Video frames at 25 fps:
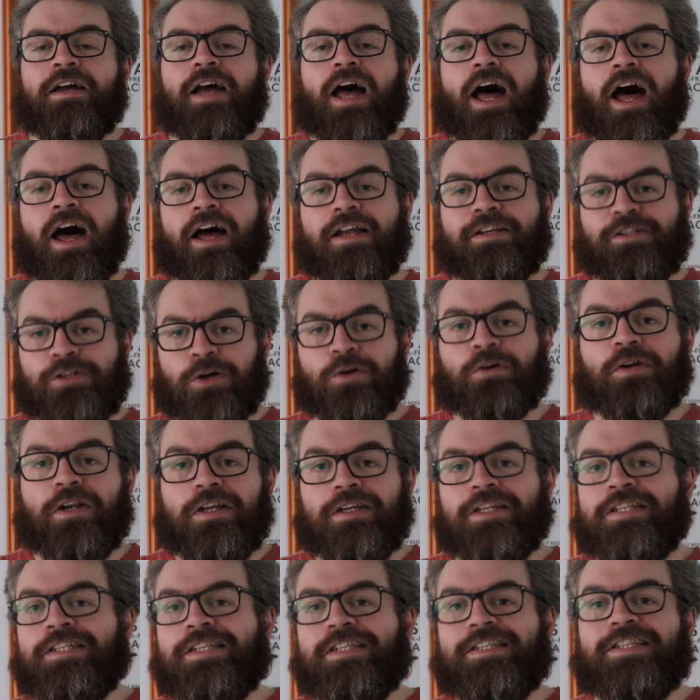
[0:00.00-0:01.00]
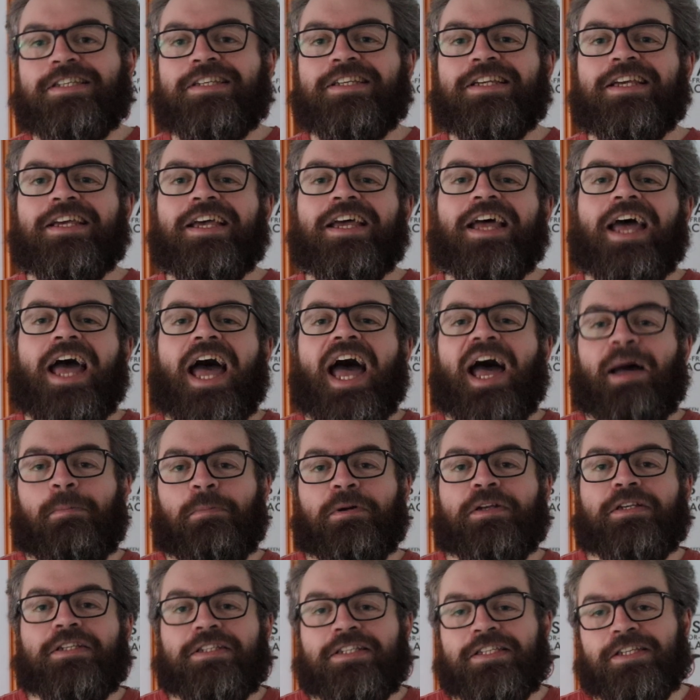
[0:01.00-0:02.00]
Douglas
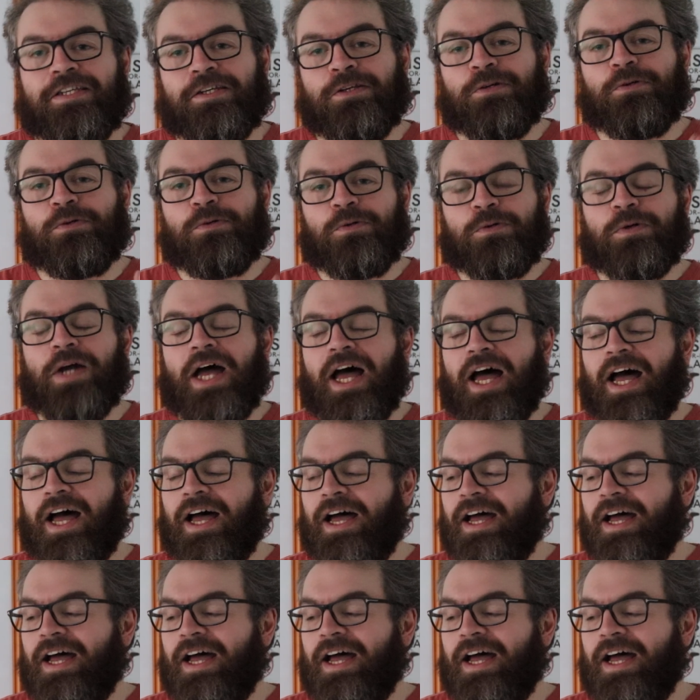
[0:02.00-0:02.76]
happens to